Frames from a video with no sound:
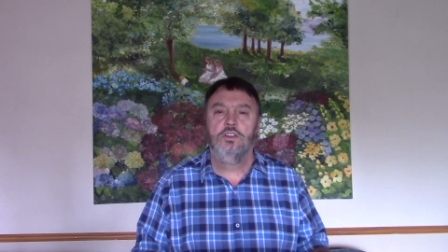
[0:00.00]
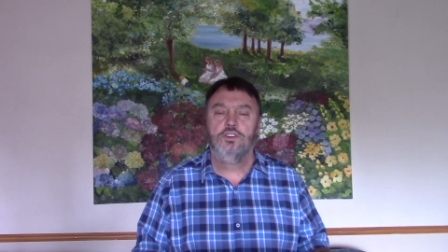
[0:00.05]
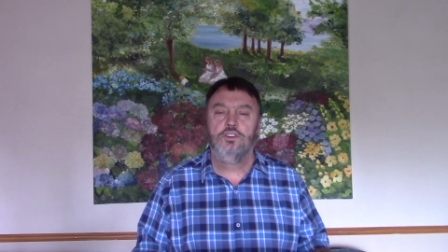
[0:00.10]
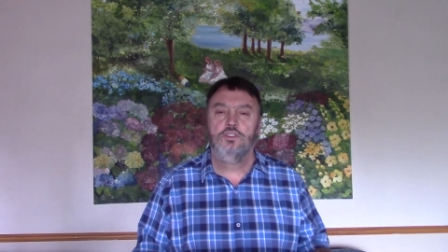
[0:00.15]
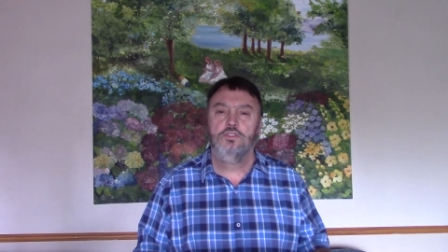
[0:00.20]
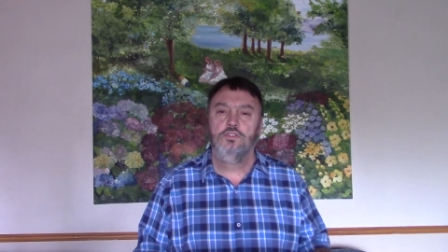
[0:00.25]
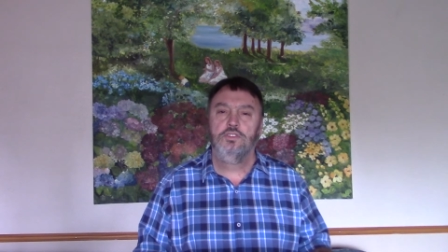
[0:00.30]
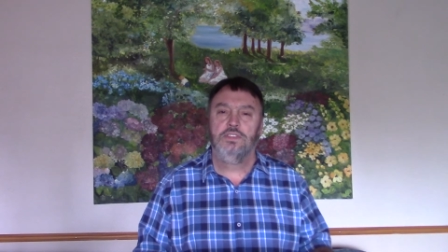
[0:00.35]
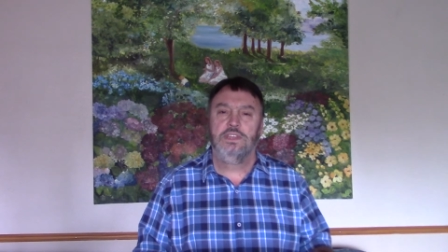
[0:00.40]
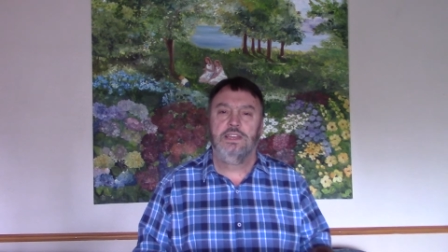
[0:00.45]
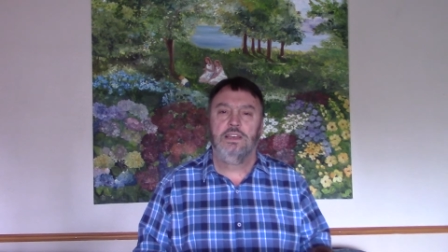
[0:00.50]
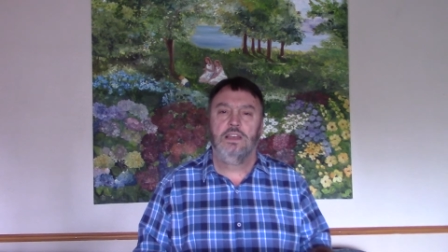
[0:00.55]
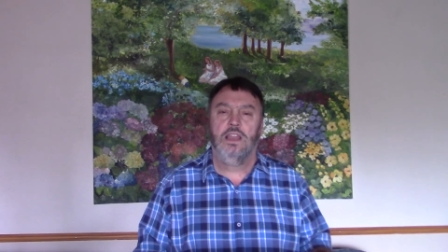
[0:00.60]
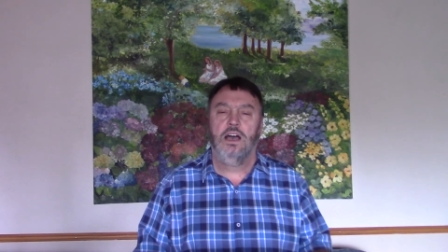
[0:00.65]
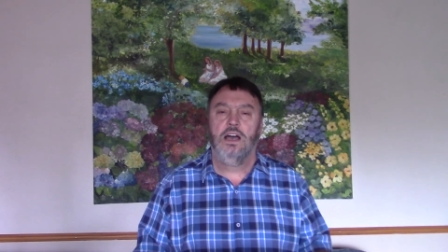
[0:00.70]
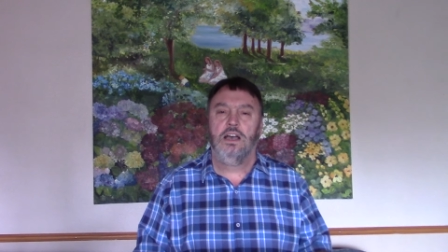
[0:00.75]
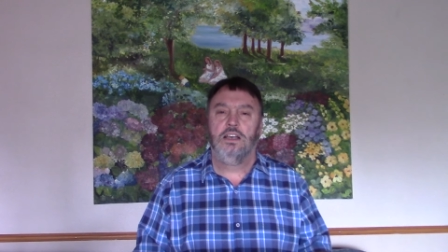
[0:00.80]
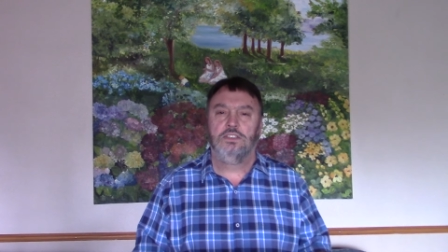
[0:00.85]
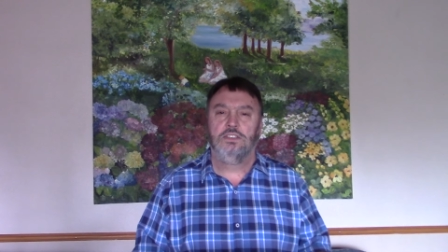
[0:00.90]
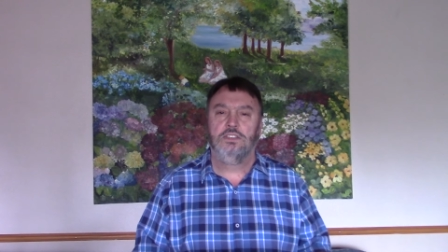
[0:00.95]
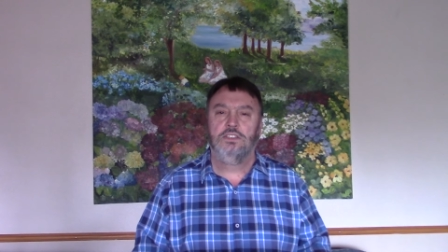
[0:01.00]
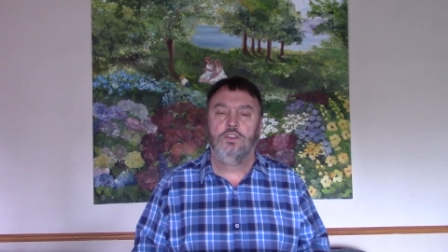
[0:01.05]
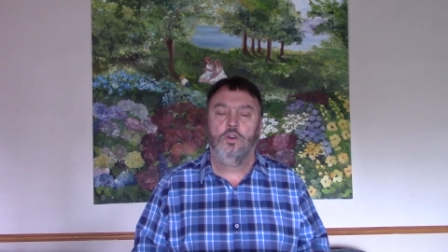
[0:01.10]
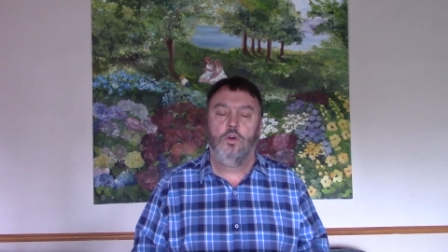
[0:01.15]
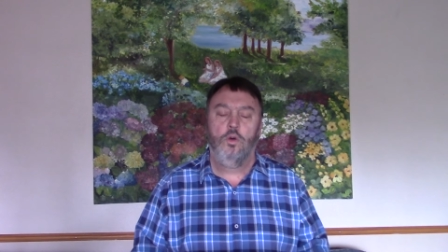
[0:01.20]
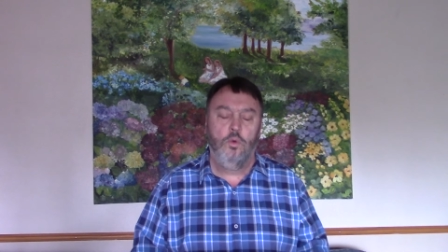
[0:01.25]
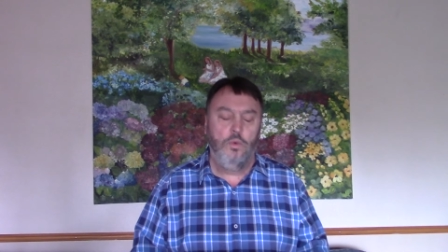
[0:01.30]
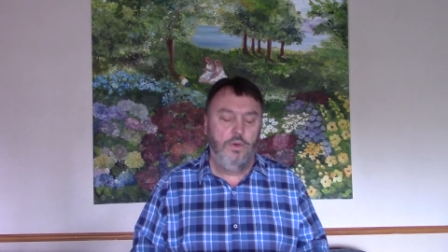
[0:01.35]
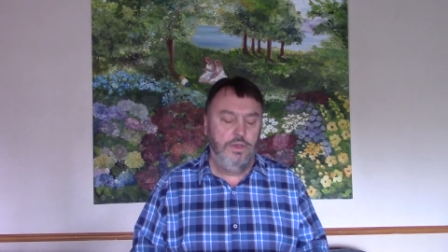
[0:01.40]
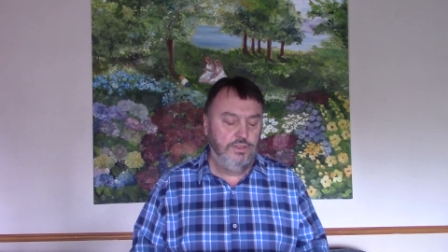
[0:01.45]
truth and lies, and you're
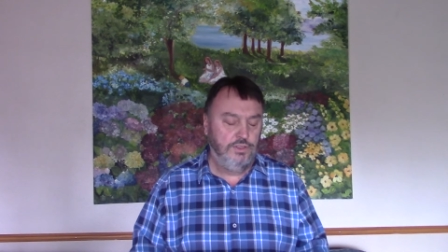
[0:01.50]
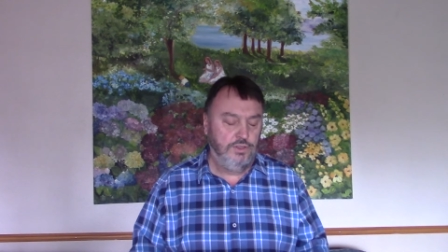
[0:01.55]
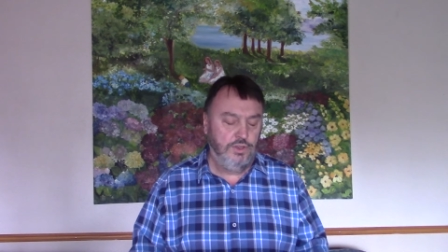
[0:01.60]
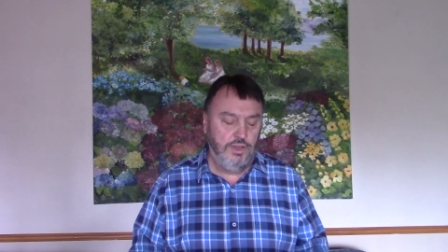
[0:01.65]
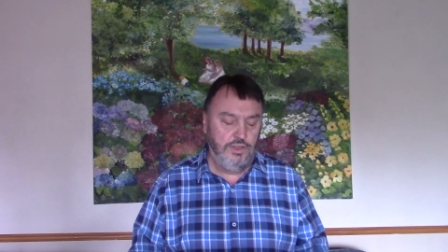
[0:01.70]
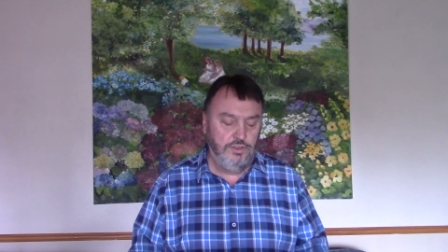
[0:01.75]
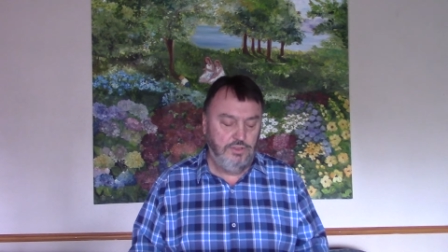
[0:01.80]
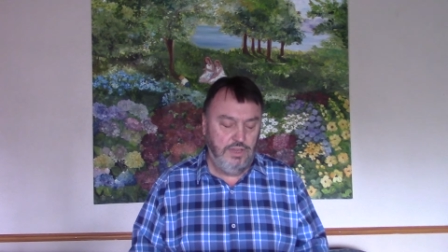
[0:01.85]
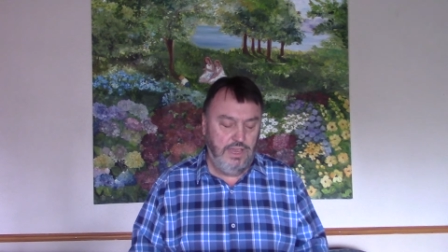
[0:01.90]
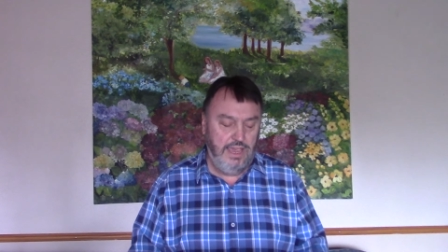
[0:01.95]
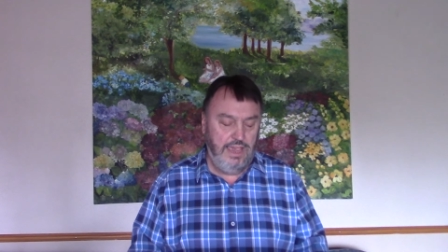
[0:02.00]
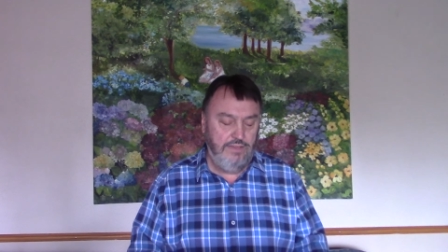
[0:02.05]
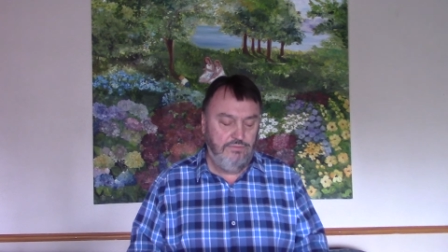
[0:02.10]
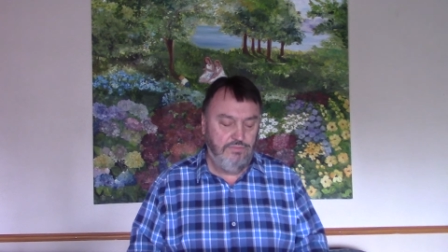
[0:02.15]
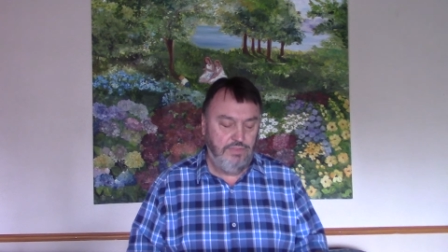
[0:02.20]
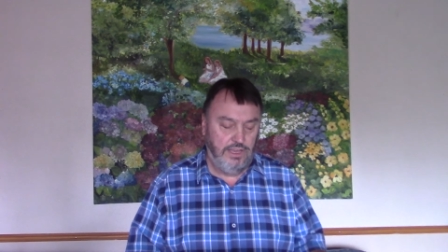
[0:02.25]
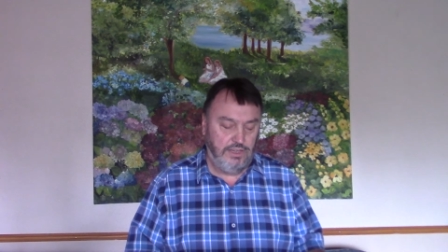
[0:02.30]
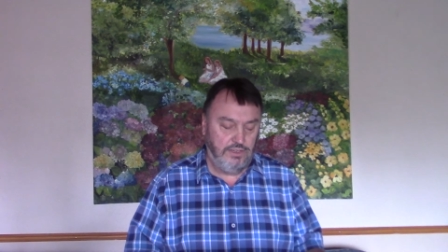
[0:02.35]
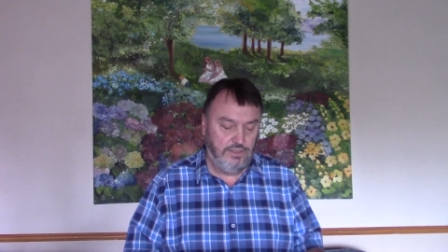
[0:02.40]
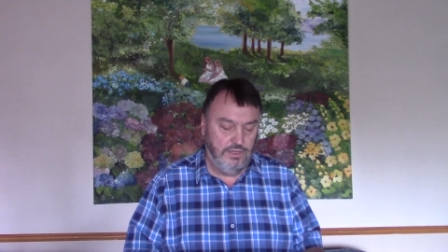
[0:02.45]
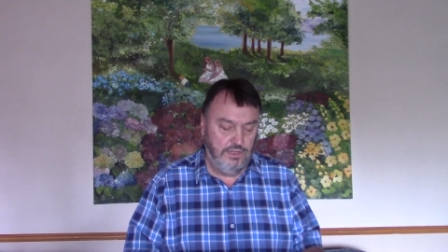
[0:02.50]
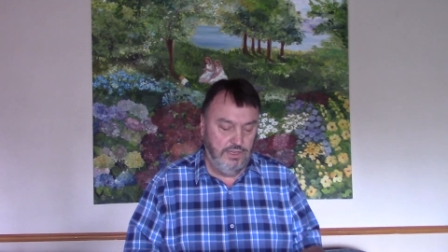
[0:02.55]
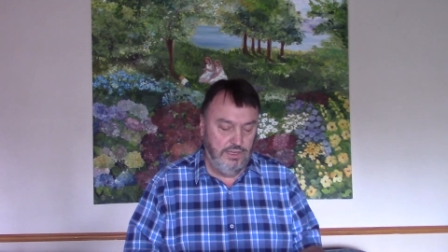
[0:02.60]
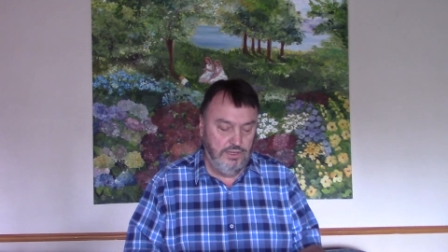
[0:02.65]
always going to have that